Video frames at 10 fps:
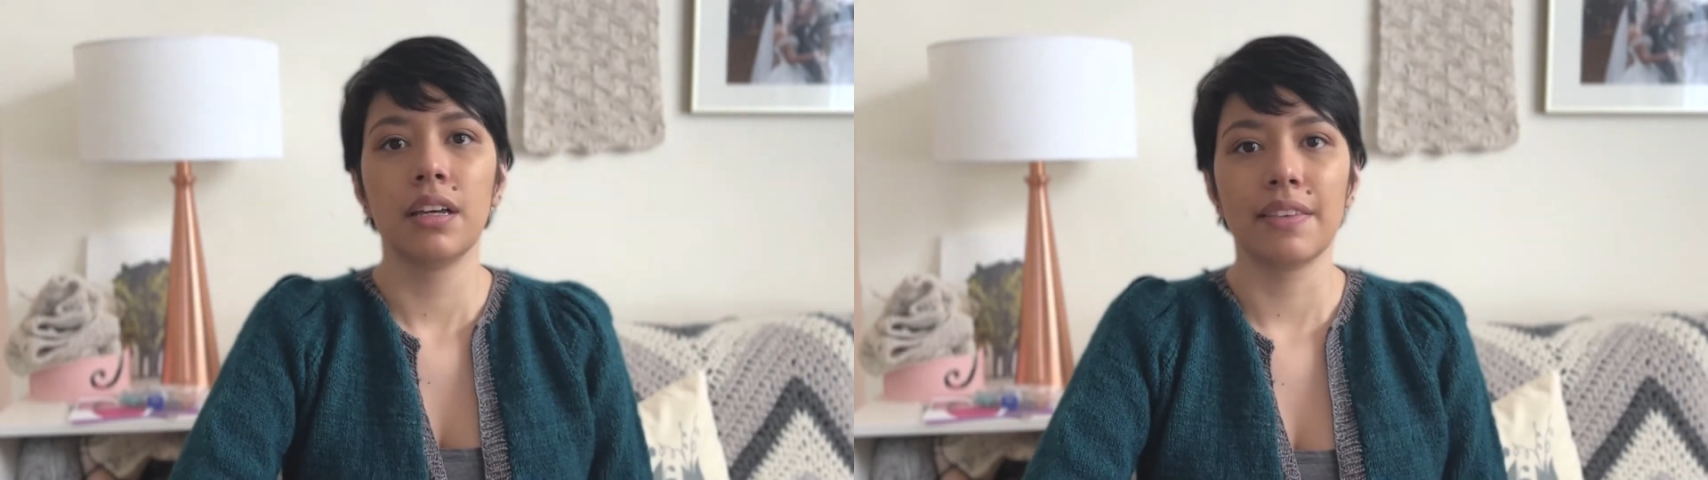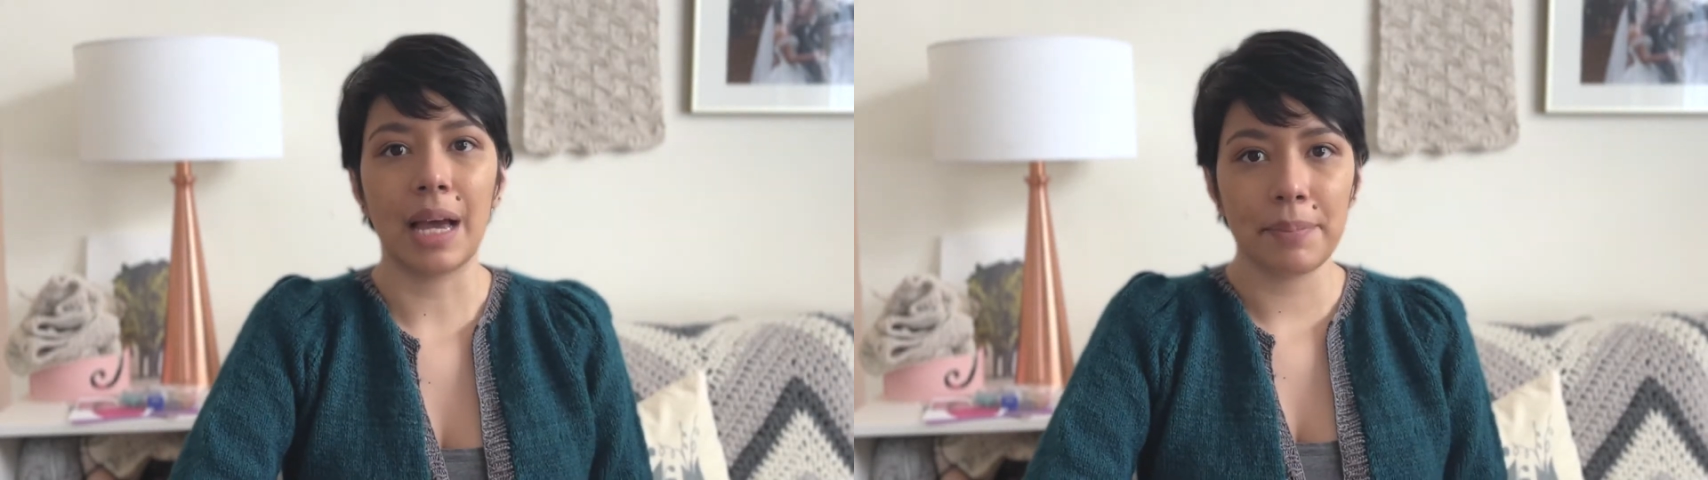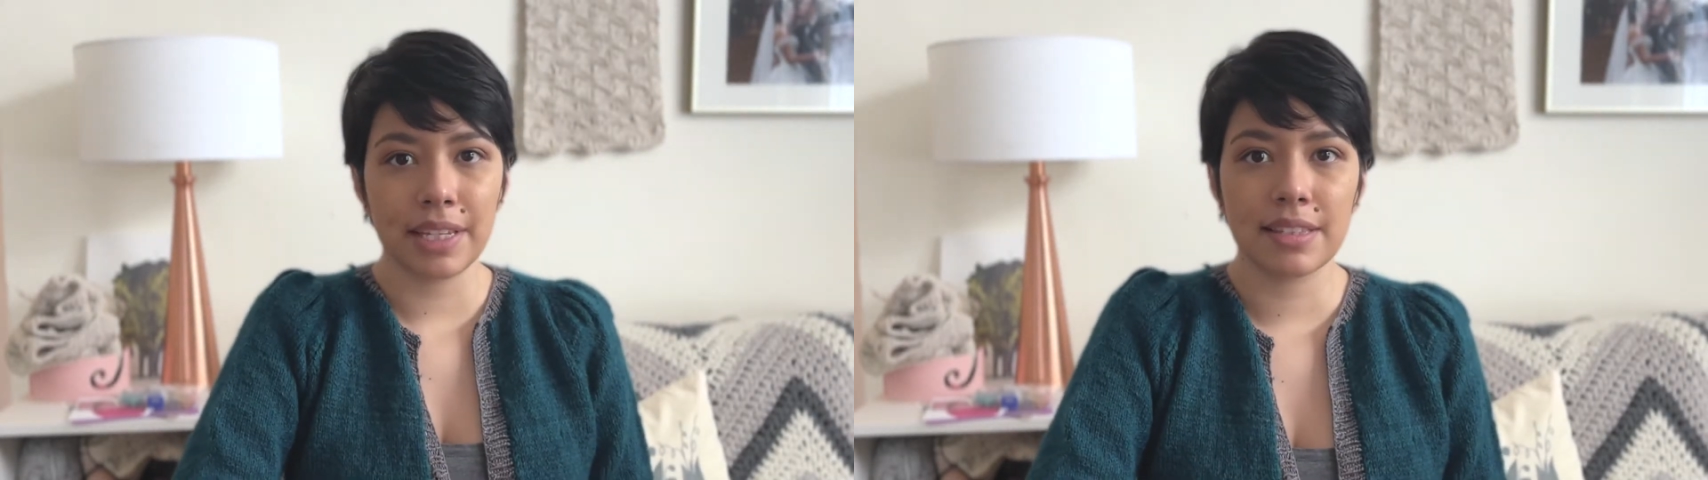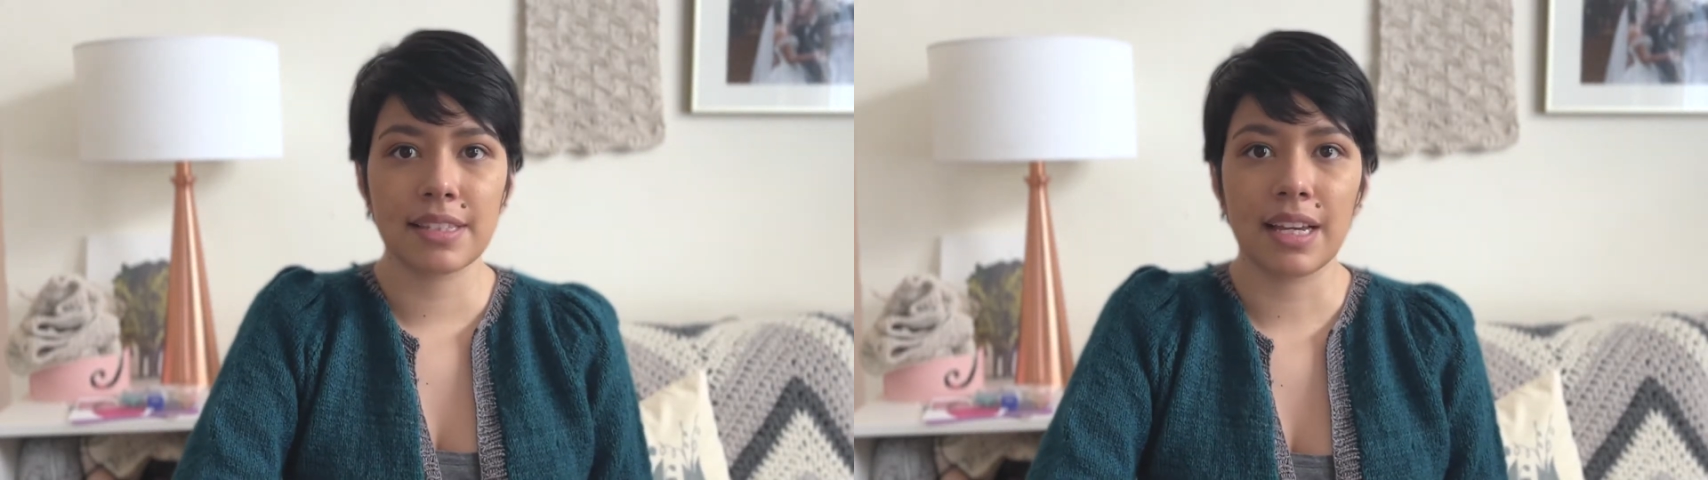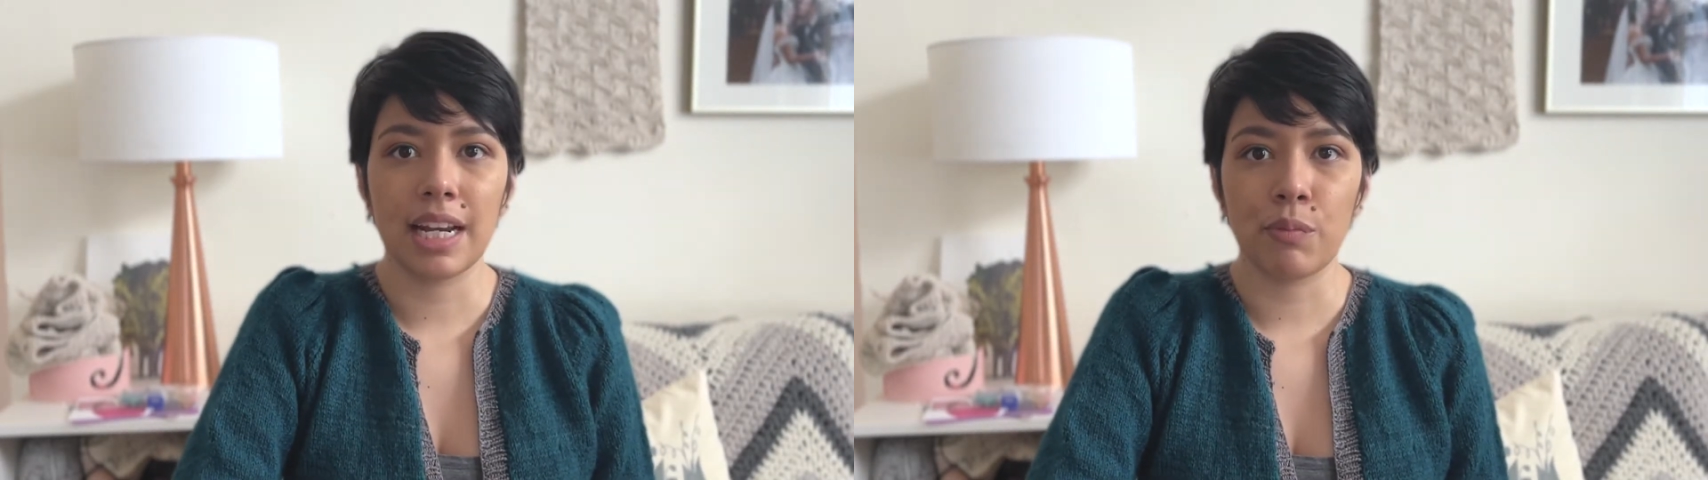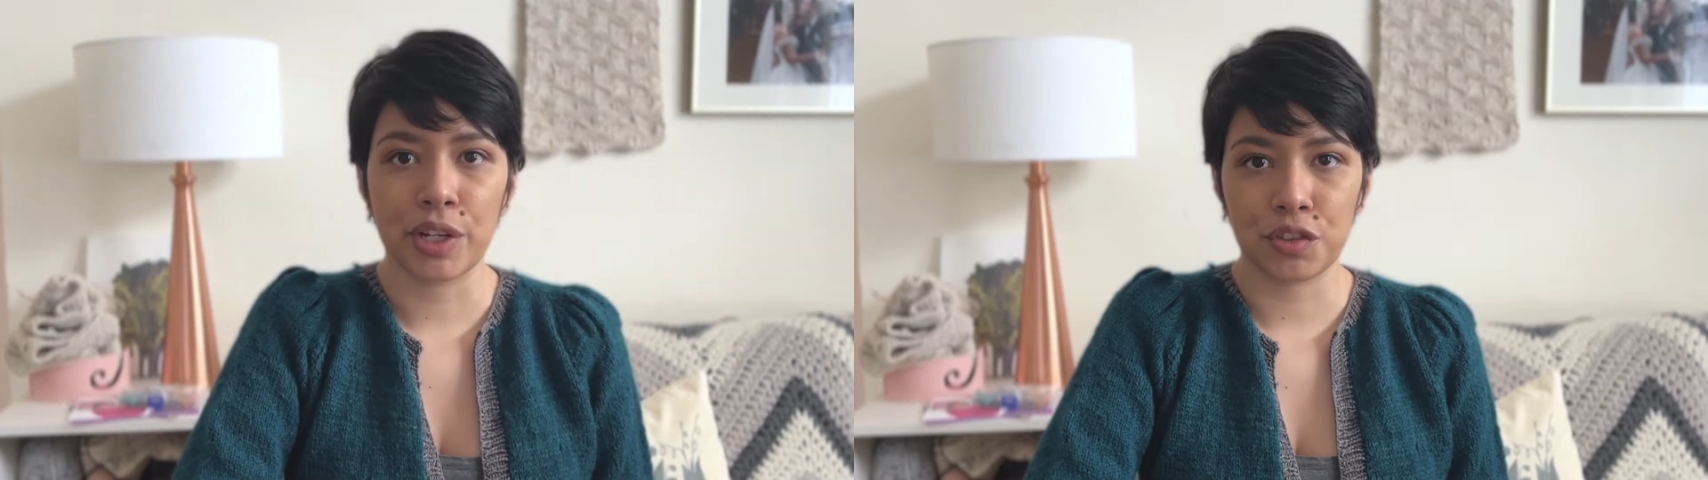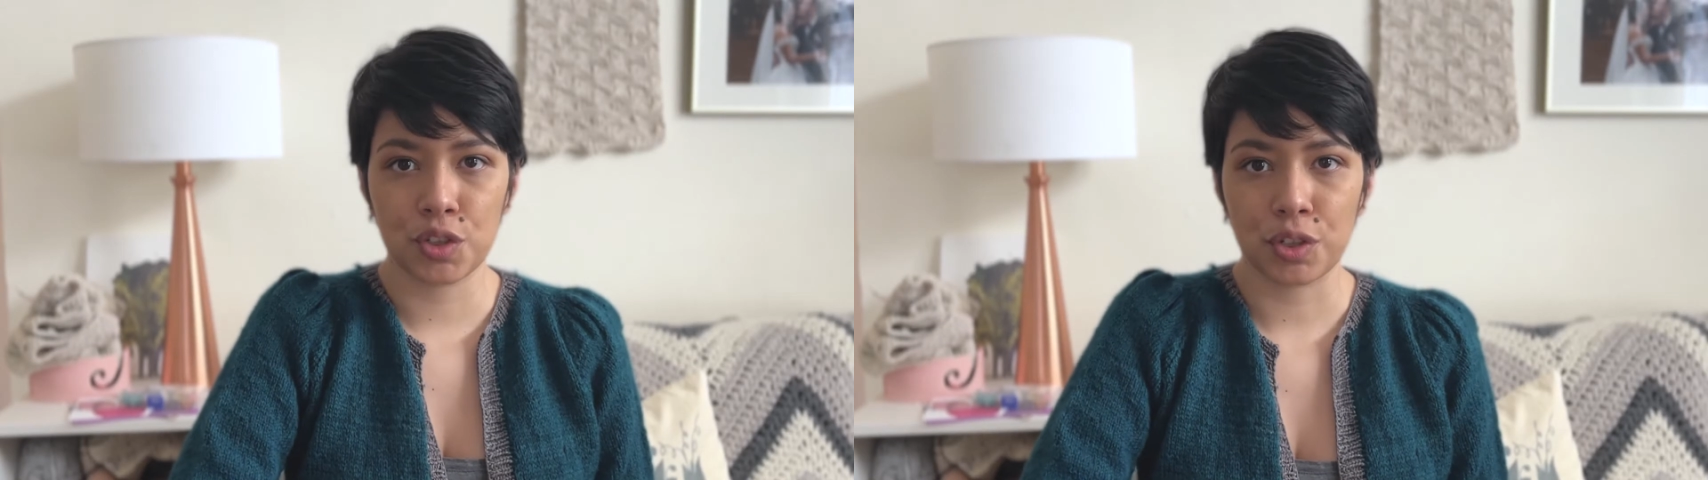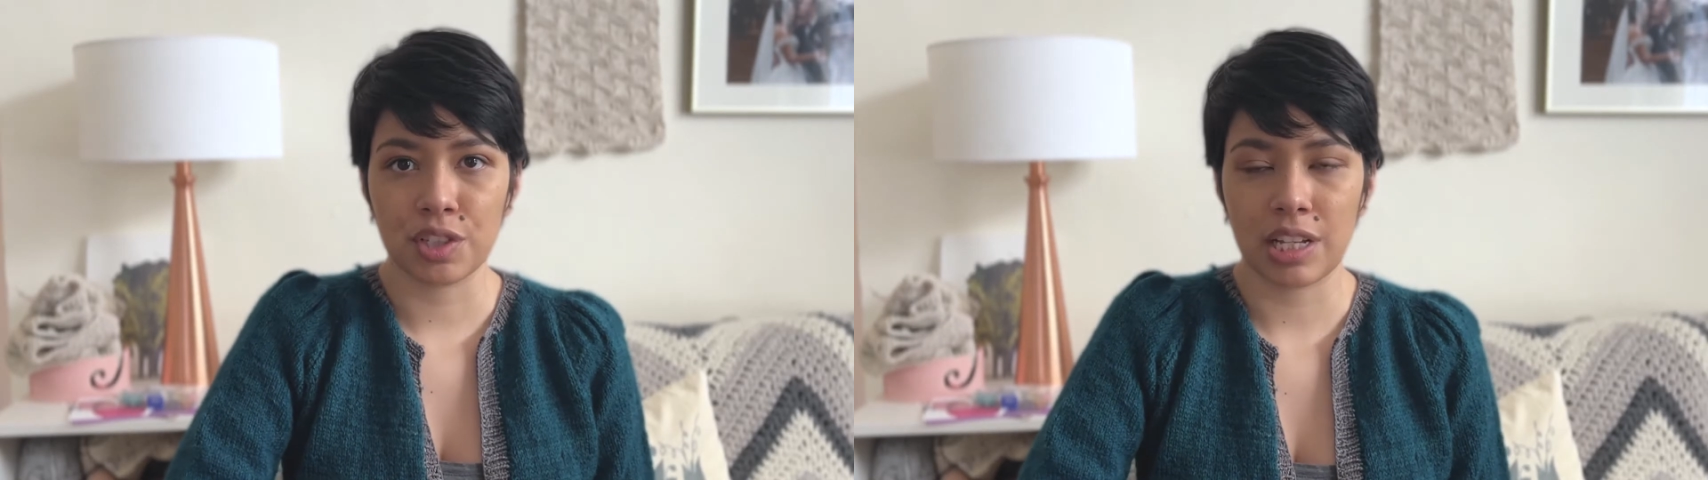That means that once
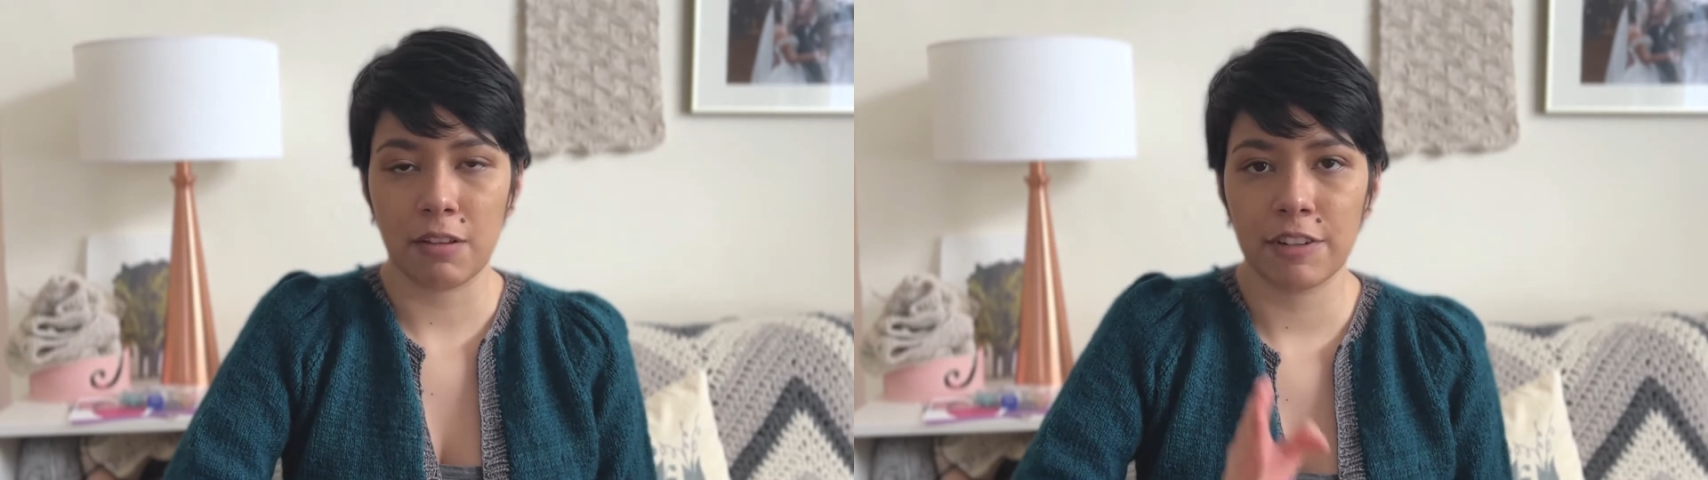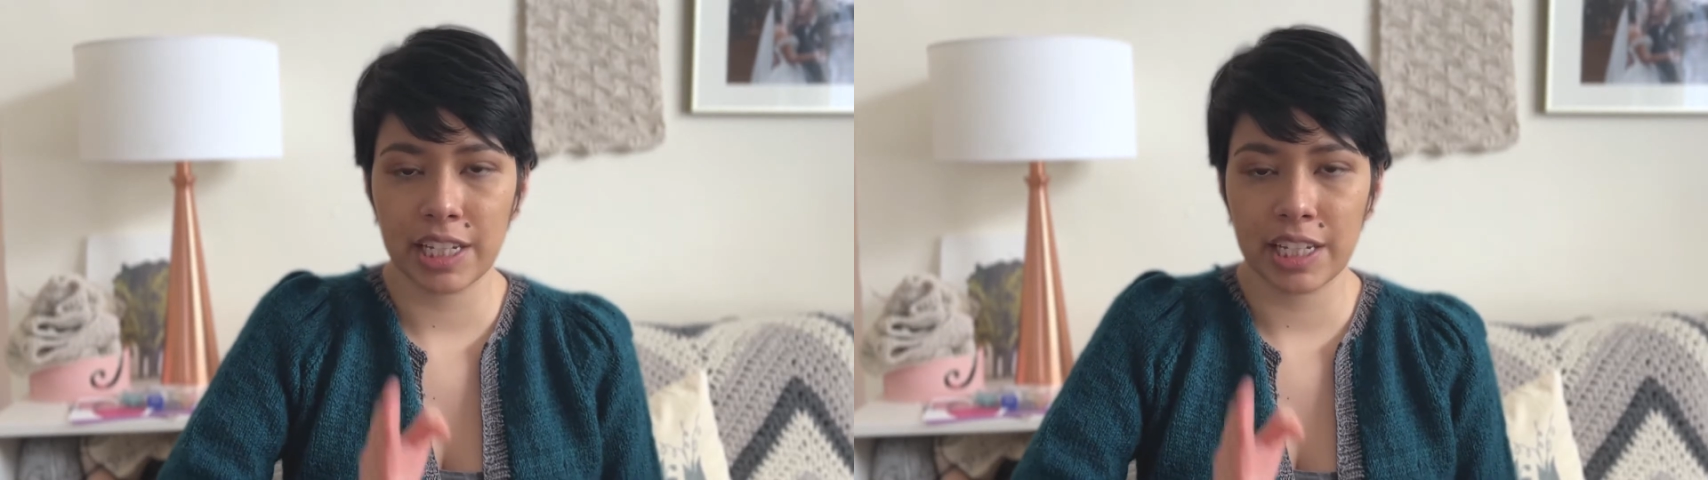you're delving